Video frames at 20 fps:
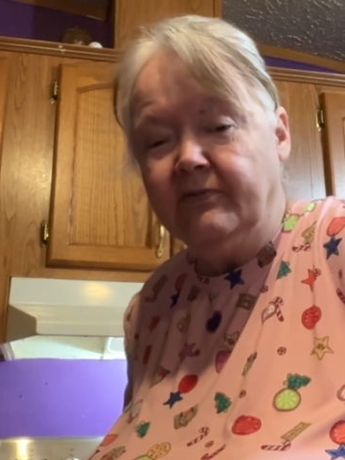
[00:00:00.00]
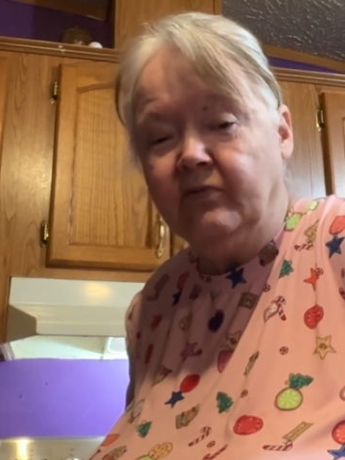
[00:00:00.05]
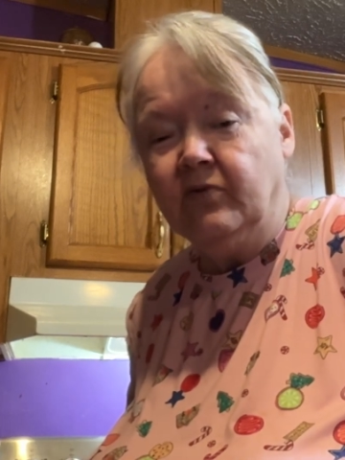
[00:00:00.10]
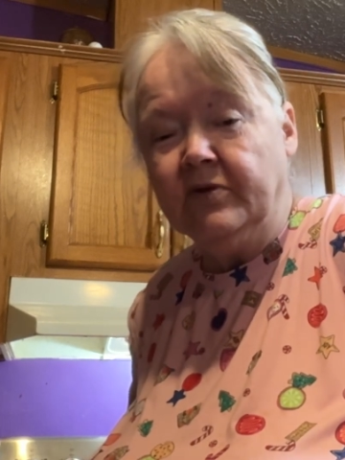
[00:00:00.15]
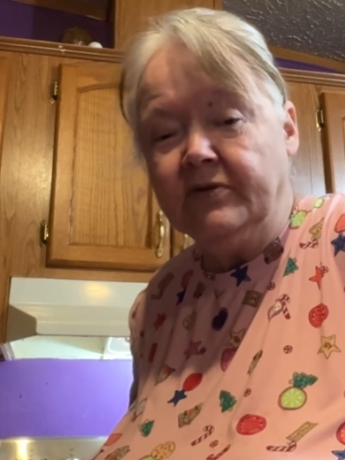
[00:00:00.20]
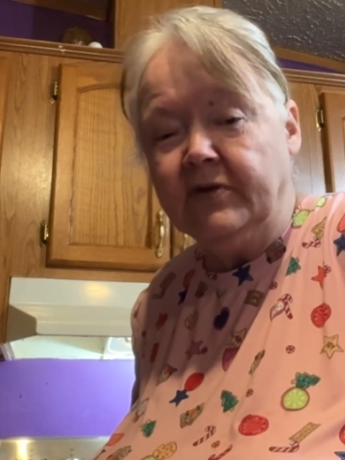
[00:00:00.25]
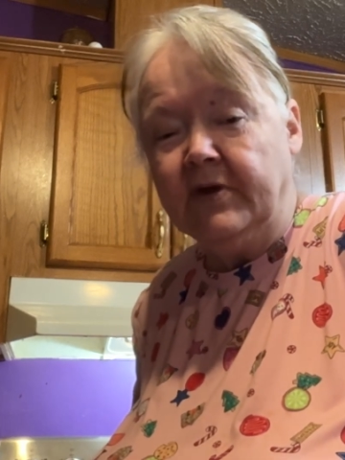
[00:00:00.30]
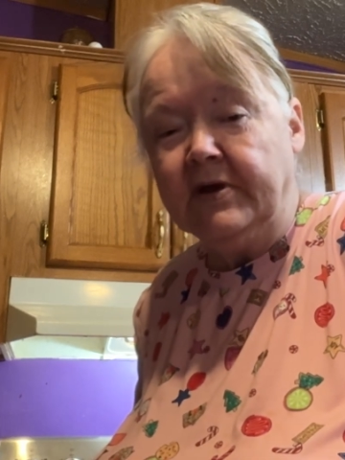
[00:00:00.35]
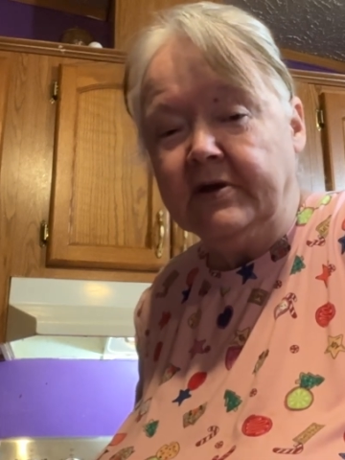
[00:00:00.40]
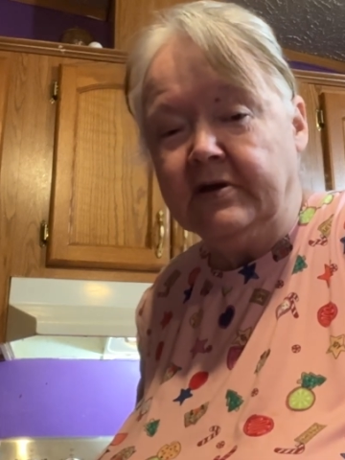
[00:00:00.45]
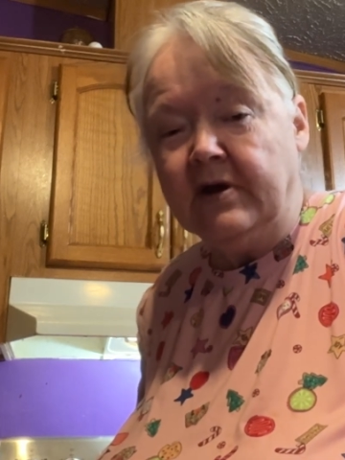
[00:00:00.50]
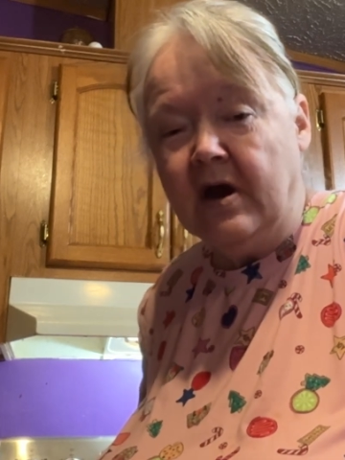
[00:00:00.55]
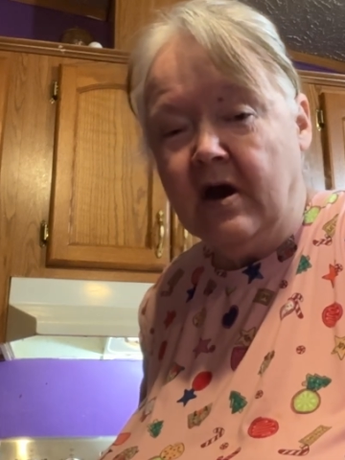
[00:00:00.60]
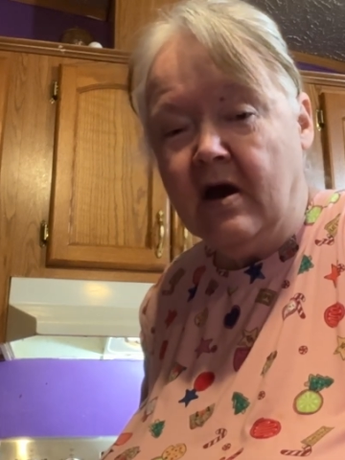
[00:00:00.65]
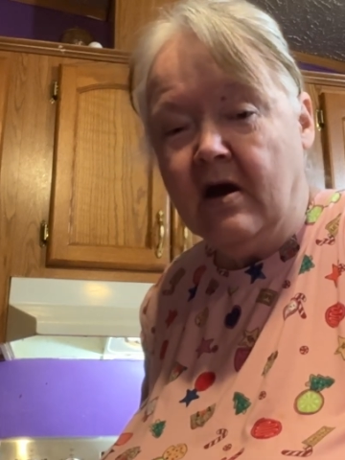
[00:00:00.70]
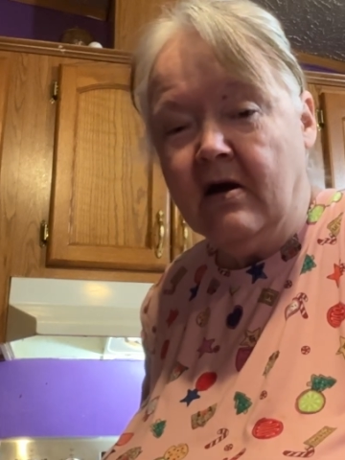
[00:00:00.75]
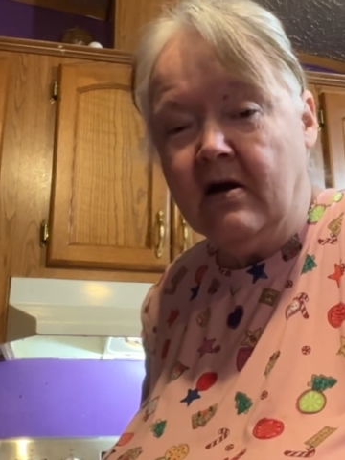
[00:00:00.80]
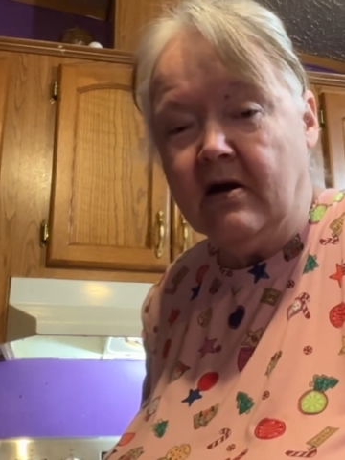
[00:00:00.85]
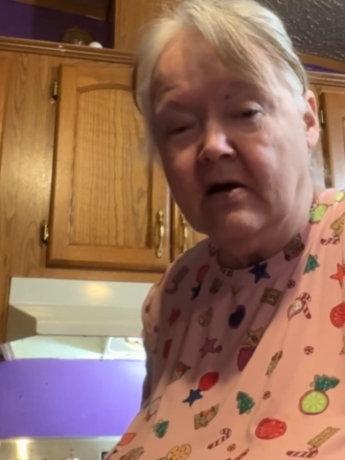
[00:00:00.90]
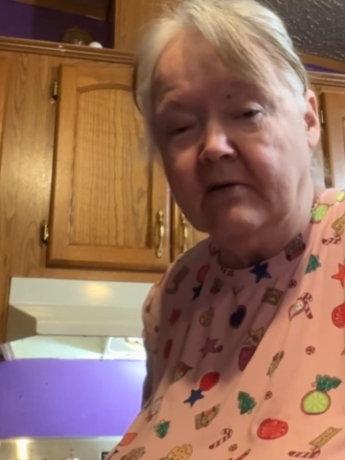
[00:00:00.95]
when they
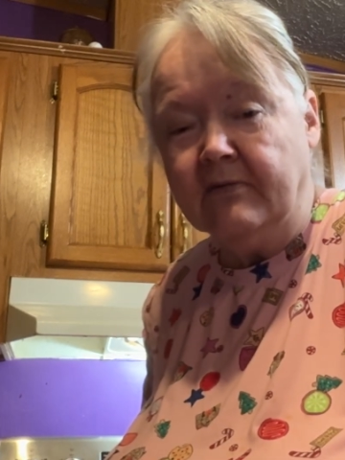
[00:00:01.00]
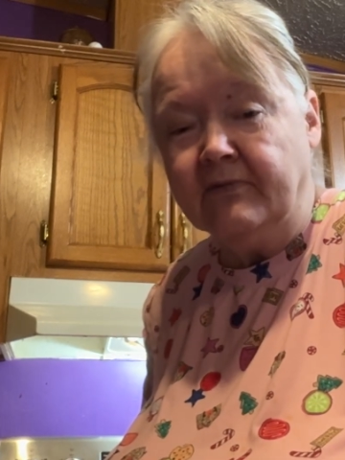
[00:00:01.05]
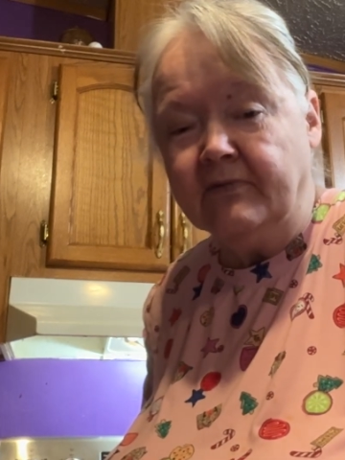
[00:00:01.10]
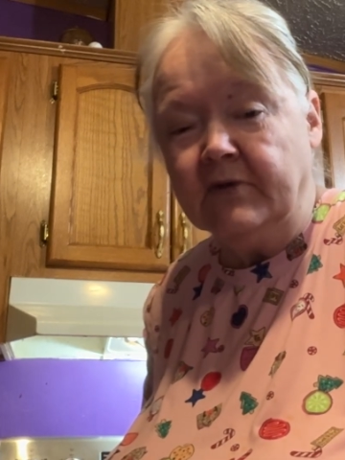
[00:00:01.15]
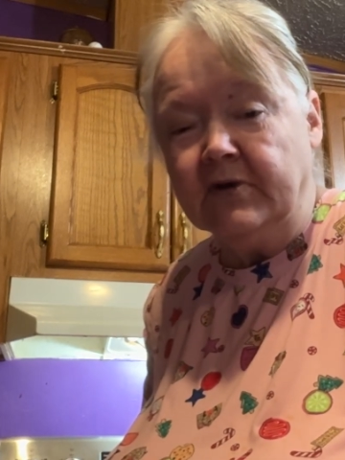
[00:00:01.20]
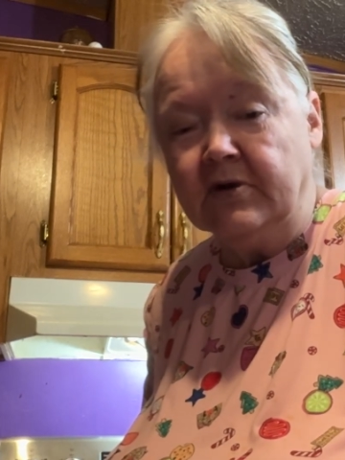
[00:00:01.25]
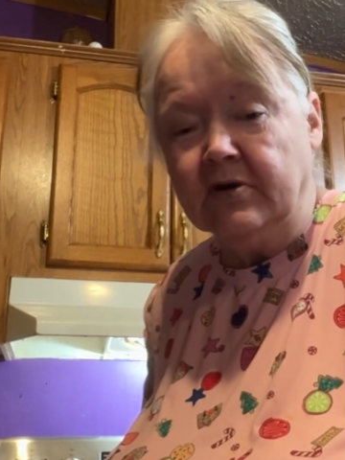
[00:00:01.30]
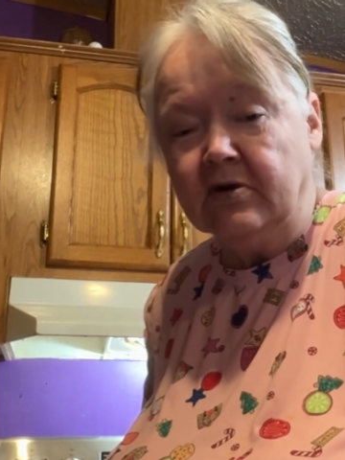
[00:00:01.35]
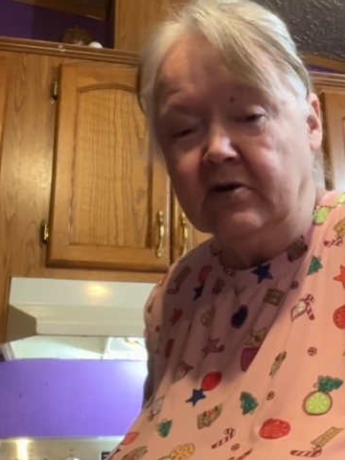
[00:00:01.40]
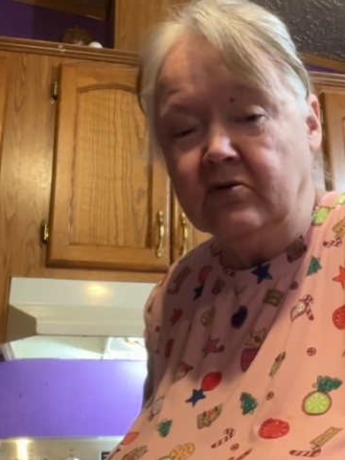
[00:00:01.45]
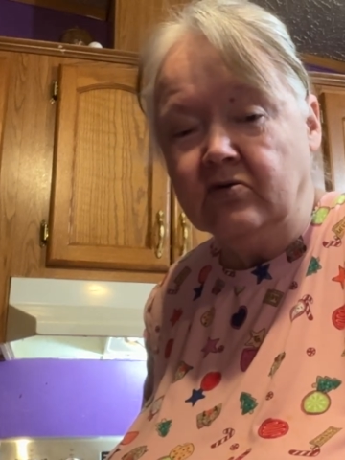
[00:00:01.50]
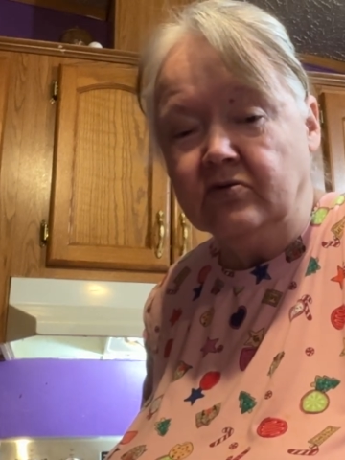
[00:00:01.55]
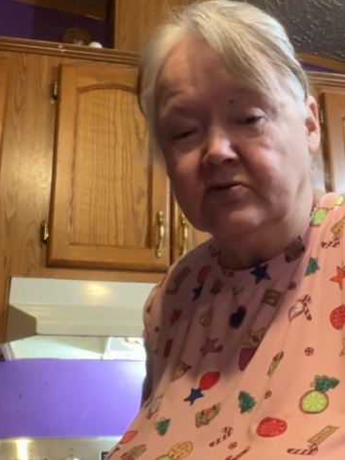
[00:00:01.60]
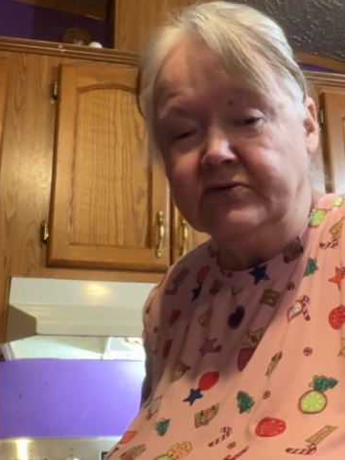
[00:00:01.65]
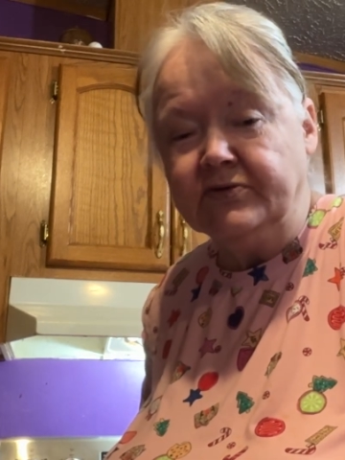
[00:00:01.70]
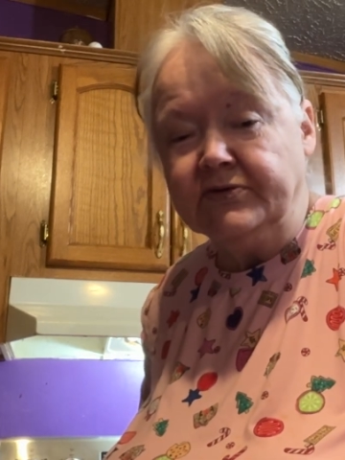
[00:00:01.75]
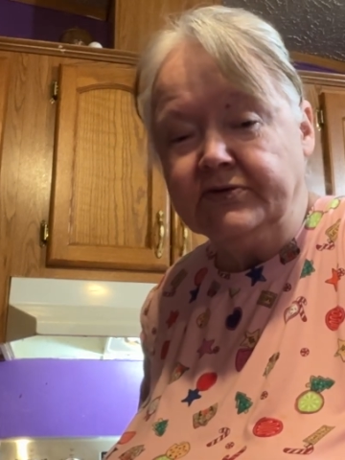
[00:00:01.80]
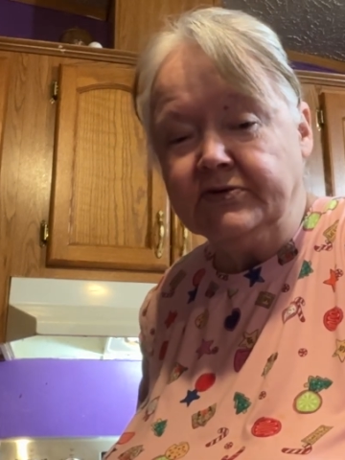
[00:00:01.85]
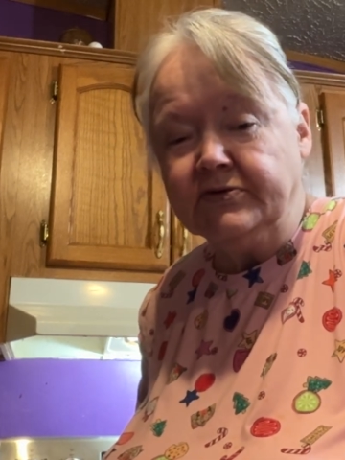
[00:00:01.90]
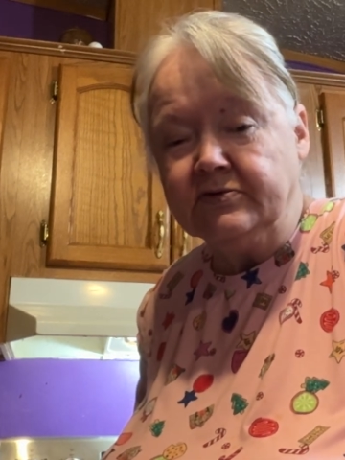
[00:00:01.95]
die,
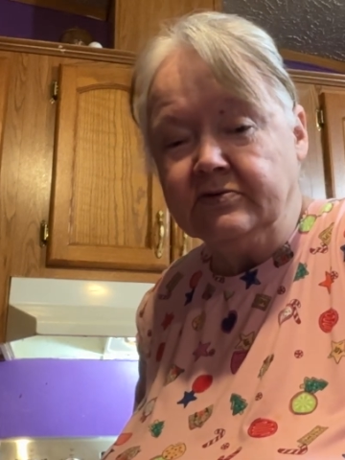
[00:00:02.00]
folks.